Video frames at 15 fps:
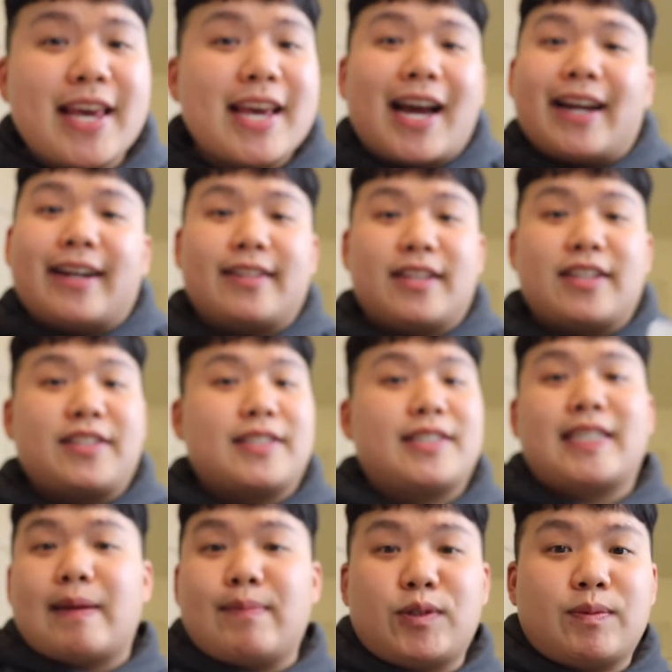it kind of looks the
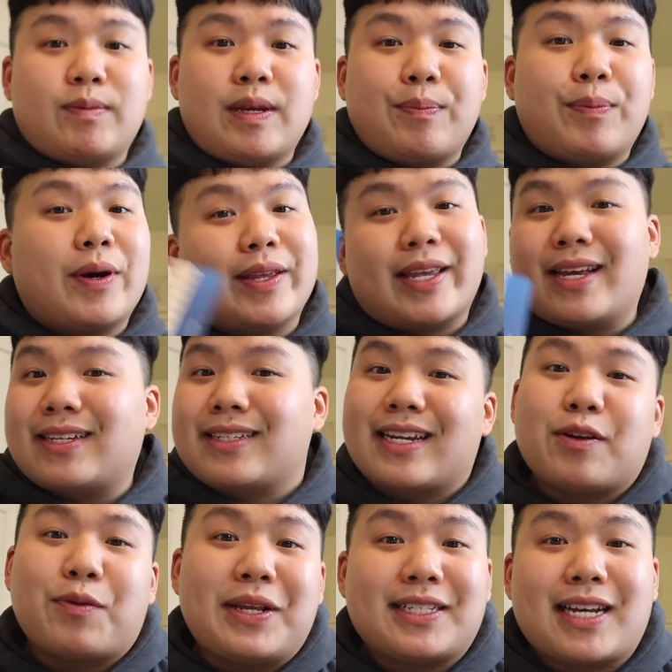same to me, but yes.
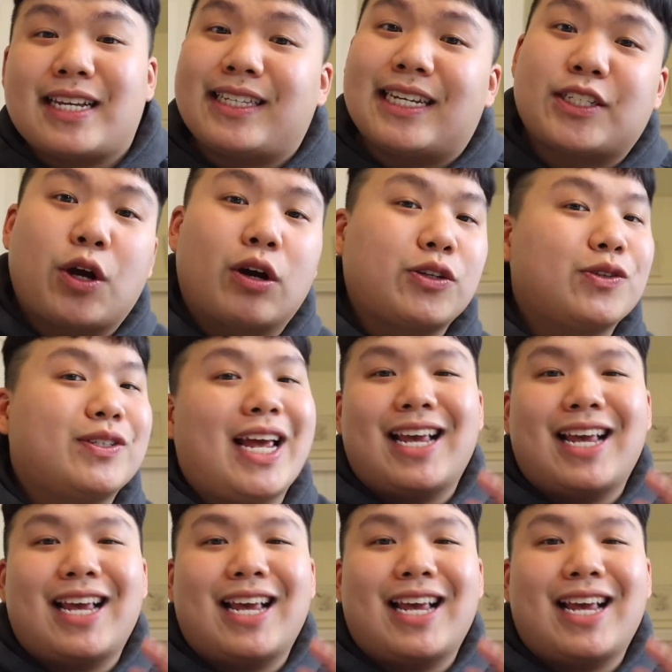Anyways, guys, let's go to day